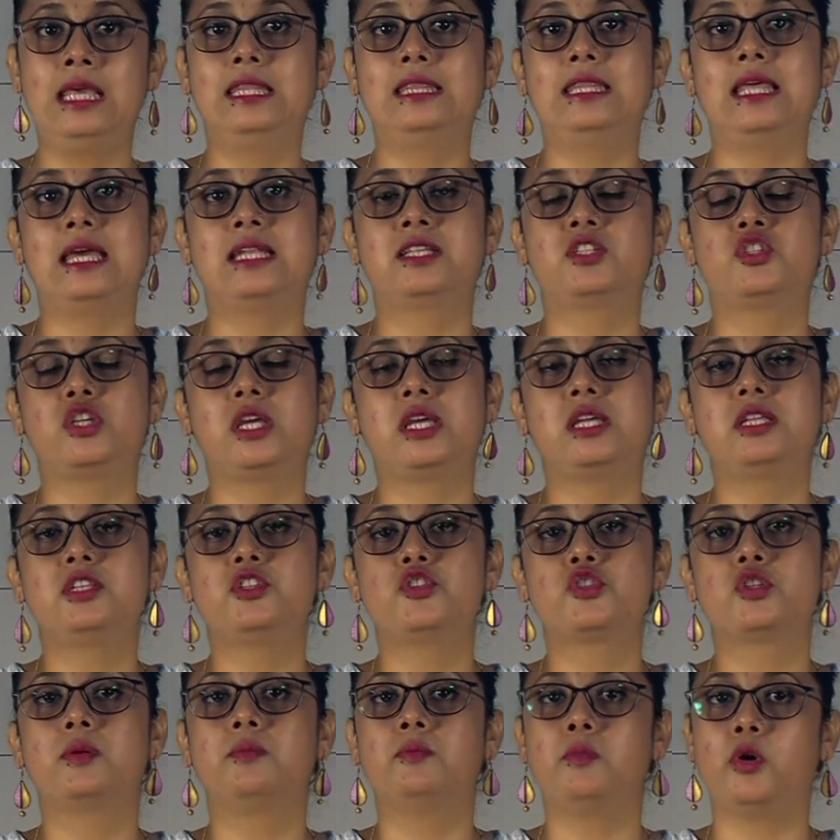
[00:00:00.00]
that
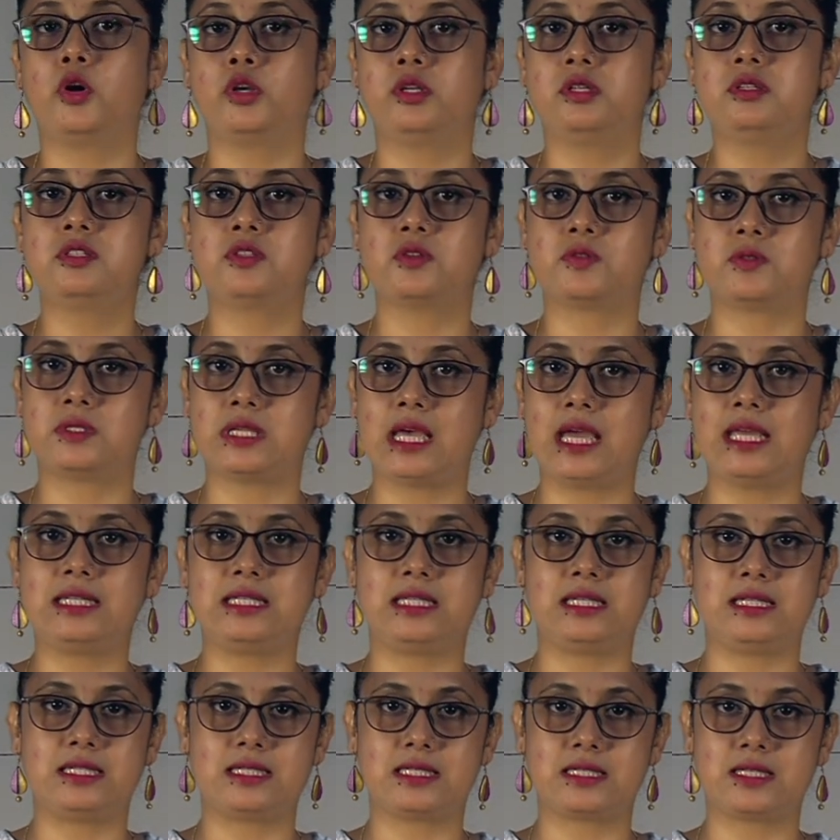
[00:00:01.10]
changed modern
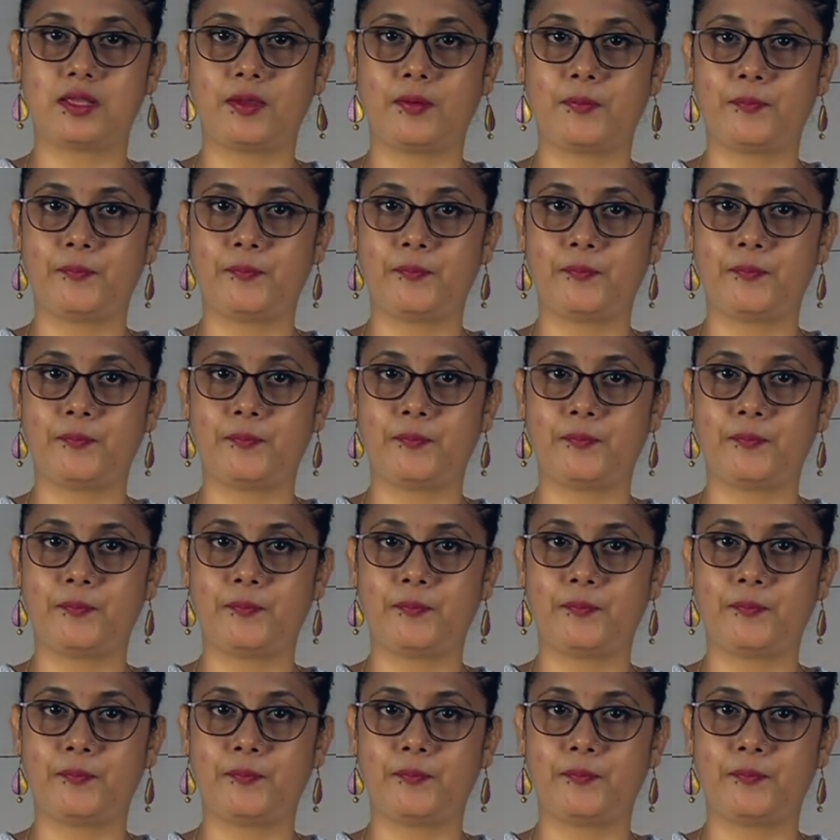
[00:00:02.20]
societies.